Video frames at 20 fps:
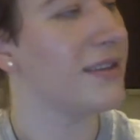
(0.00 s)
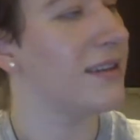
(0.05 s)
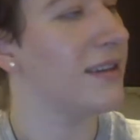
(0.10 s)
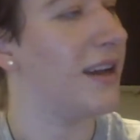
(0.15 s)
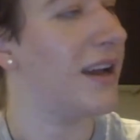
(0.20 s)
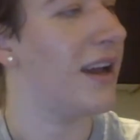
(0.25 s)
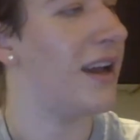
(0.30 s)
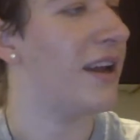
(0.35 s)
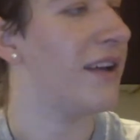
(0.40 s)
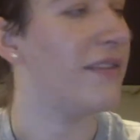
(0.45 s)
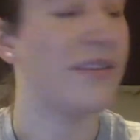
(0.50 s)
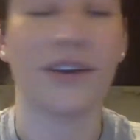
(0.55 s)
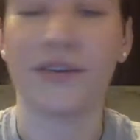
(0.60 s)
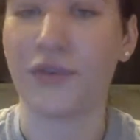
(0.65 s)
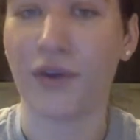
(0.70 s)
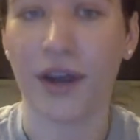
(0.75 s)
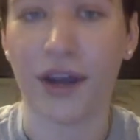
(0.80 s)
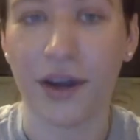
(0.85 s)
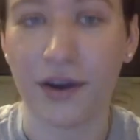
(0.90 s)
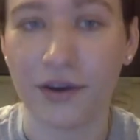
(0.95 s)
I have
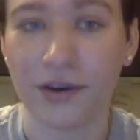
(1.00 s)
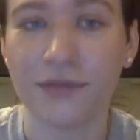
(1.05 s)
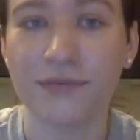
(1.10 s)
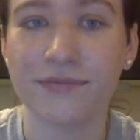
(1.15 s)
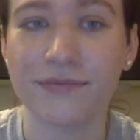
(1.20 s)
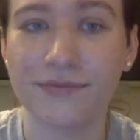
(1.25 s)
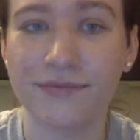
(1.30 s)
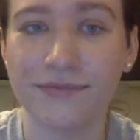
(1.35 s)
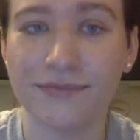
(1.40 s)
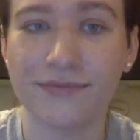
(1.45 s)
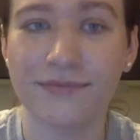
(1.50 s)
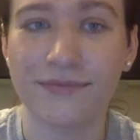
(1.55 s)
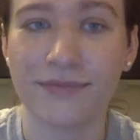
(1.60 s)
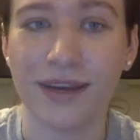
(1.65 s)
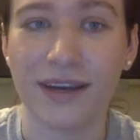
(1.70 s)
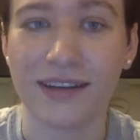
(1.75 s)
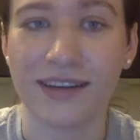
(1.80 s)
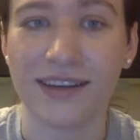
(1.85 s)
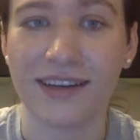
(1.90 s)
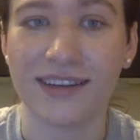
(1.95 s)
different hair.
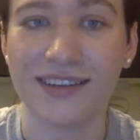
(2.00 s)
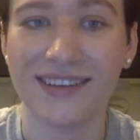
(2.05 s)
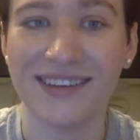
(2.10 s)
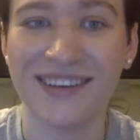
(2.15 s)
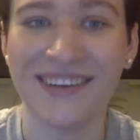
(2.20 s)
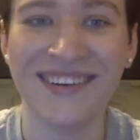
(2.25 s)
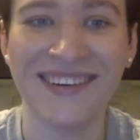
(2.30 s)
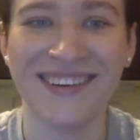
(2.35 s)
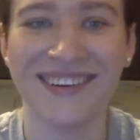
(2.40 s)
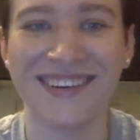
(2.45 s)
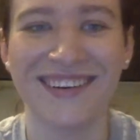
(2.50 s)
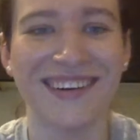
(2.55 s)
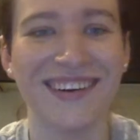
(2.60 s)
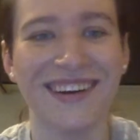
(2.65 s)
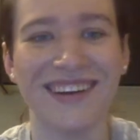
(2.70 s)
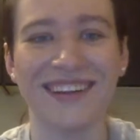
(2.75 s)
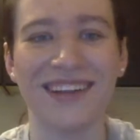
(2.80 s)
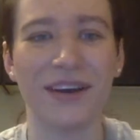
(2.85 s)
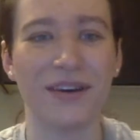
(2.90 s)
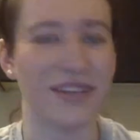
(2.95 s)
Back then.
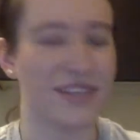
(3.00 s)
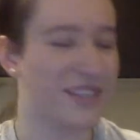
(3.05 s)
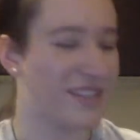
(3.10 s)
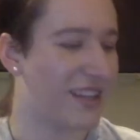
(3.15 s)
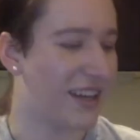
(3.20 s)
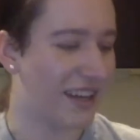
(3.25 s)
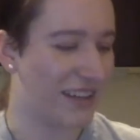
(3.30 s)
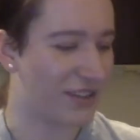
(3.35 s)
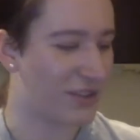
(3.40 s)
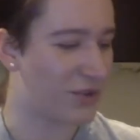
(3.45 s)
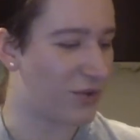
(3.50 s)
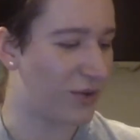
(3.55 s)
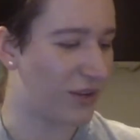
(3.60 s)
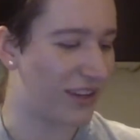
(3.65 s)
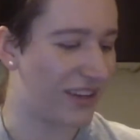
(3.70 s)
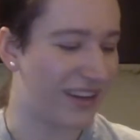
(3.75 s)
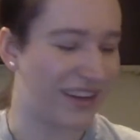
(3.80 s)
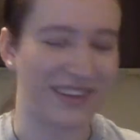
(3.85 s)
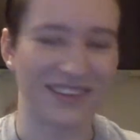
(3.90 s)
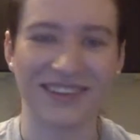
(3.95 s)
That was like
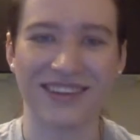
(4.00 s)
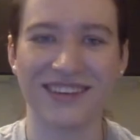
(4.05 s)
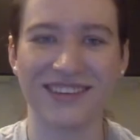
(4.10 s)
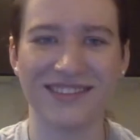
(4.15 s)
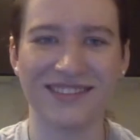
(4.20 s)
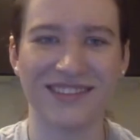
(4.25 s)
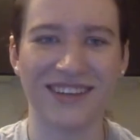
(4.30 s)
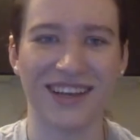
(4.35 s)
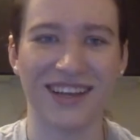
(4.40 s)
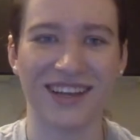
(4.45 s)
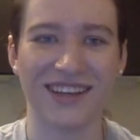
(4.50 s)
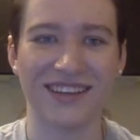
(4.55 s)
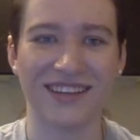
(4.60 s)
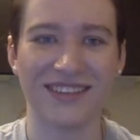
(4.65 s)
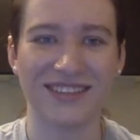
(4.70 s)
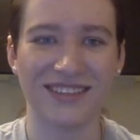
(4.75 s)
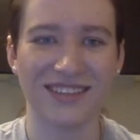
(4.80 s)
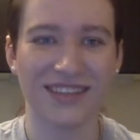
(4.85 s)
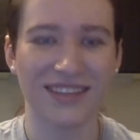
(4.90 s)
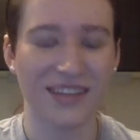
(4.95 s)
2019 at
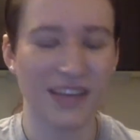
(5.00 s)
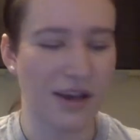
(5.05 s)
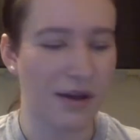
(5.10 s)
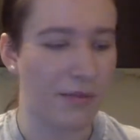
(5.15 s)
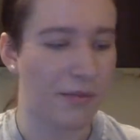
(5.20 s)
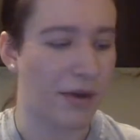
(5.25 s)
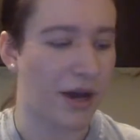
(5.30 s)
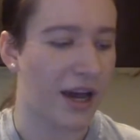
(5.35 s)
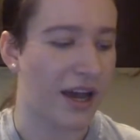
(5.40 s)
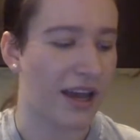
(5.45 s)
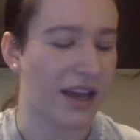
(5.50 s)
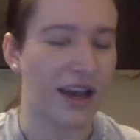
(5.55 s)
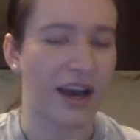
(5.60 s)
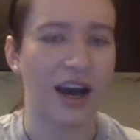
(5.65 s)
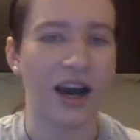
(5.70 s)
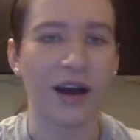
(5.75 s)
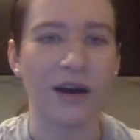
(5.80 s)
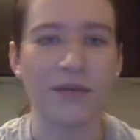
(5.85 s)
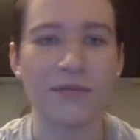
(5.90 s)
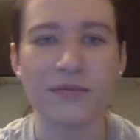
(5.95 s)
least, but
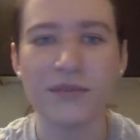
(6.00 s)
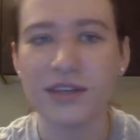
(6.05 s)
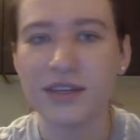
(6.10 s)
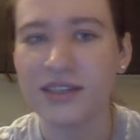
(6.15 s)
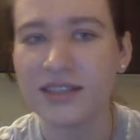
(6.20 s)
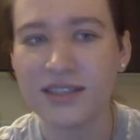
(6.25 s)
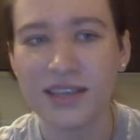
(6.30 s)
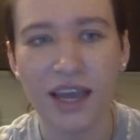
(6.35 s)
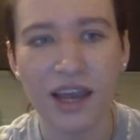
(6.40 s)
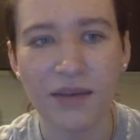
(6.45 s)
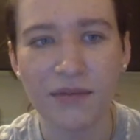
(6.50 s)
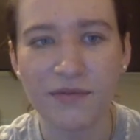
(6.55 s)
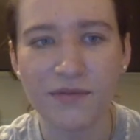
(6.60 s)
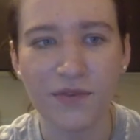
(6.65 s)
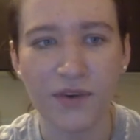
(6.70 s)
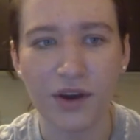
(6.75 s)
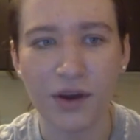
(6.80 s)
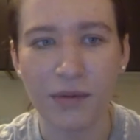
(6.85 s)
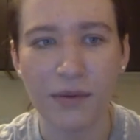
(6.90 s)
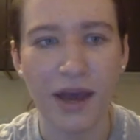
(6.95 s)
same
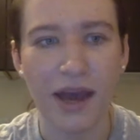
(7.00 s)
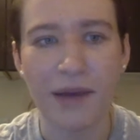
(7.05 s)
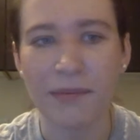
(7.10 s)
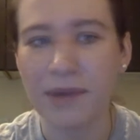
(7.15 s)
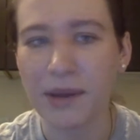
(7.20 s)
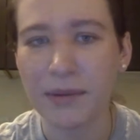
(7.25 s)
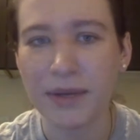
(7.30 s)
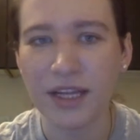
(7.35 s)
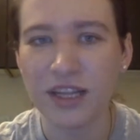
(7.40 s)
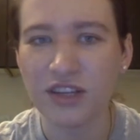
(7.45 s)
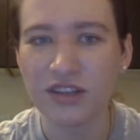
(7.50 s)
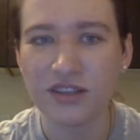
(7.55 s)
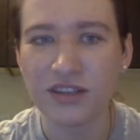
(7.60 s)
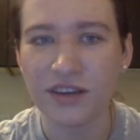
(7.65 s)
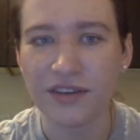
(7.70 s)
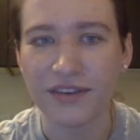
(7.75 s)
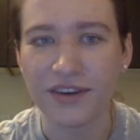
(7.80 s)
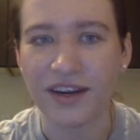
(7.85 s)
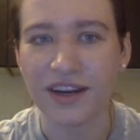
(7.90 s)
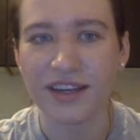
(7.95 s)
format, maybe a little
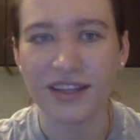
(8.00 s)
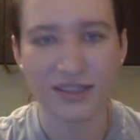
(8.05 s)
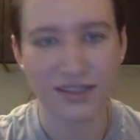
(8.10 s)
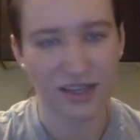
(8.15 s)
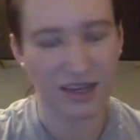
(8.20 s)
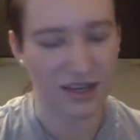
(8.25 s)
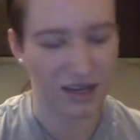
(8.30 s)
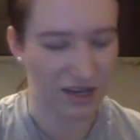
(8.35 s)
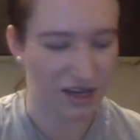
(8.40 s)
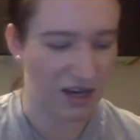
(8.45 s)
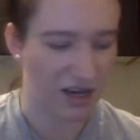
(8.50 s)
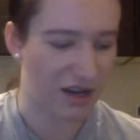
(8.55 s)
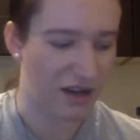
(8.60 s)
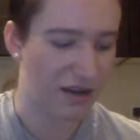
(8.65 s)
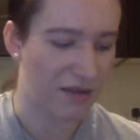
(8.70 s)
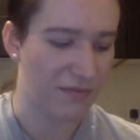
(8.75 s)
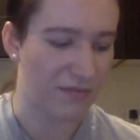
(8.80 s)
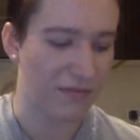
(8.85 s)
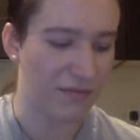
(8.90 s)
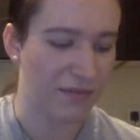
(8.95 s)
different
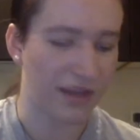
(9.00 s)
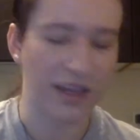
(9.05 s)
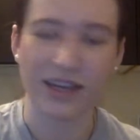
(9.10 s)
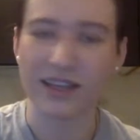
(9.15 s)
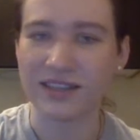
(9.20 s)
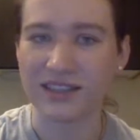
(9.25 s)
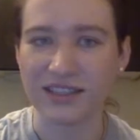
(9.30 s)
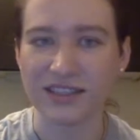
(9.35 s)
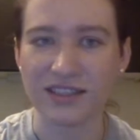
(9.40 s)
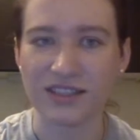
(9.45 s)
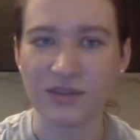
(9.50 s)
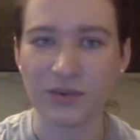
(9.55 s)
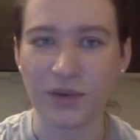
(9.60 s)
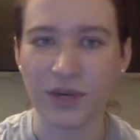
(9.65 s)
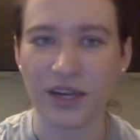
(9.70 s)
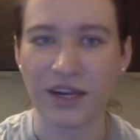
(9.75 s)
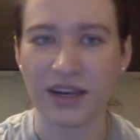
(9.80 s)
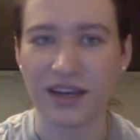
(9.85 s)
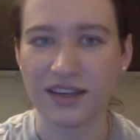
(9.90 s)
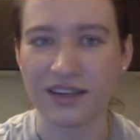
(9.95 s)
because this is
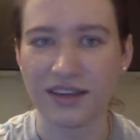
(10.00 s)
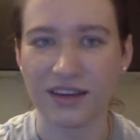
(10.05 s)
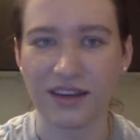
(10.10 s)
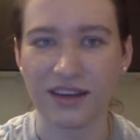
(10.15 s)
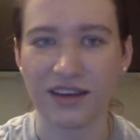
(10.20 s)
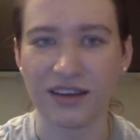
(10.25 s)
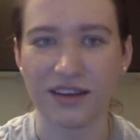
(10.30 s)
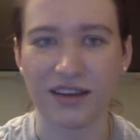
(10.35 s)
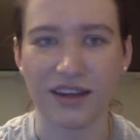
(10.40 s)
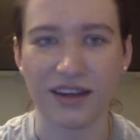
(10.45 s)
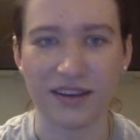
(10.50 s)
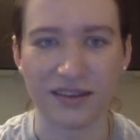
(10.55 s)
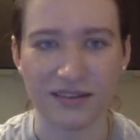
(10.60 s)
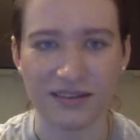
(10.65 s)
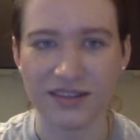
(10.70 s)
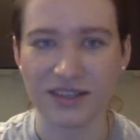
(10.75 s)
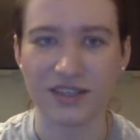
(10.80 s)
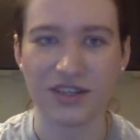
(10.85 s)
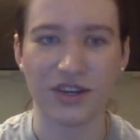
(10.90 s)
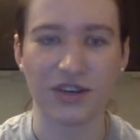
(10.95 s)
2019 and
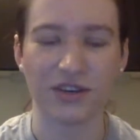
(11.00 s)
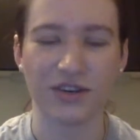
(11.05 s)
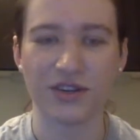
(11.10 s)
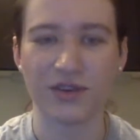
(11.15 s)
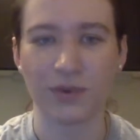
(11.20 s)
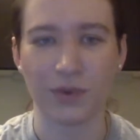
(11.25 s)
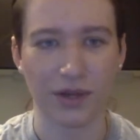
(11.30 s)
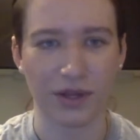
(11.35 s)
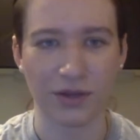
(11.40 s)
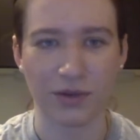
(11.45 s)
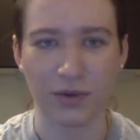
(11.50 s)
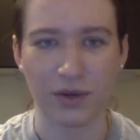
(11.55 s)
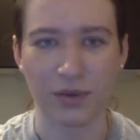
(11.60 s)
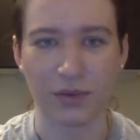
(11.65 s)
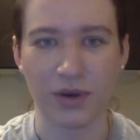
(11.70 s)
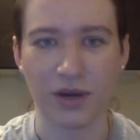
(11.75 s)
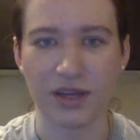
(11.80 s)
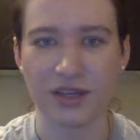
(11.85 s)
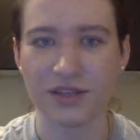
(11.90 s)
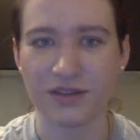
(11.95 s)
this year is
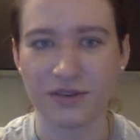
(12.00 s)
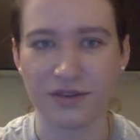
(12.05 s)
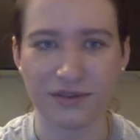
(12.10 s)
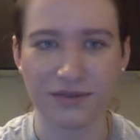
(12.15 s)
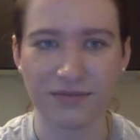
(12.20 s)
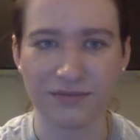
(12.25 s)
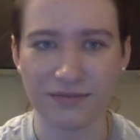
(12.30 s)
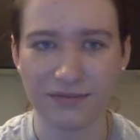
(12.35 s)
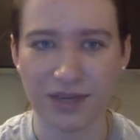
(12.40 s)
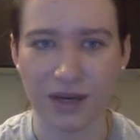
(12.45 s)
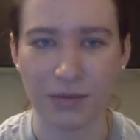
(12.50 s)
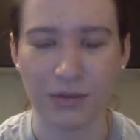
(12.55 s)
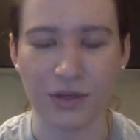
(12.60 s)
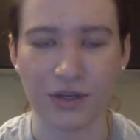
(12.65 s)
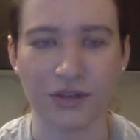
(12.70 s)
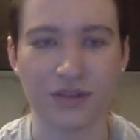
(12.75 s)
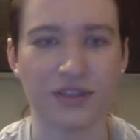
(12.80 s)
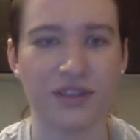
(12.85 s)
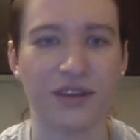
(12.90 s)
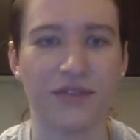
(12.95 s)
2021, so a couple
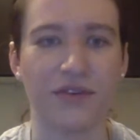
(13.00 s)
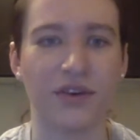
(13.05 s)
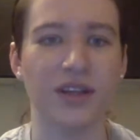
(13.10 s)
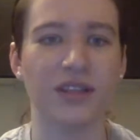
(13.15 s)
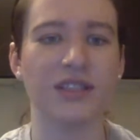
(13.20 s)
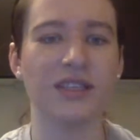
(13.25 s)
years different.